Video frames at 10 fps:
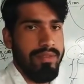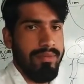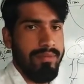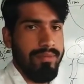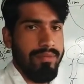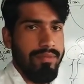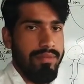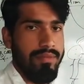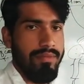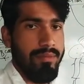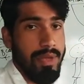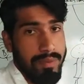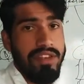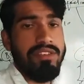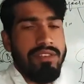Maybe it's the
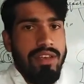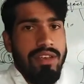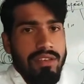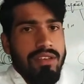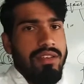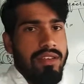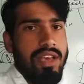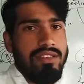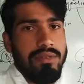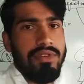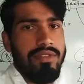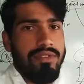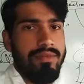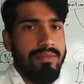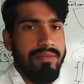exception
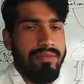case.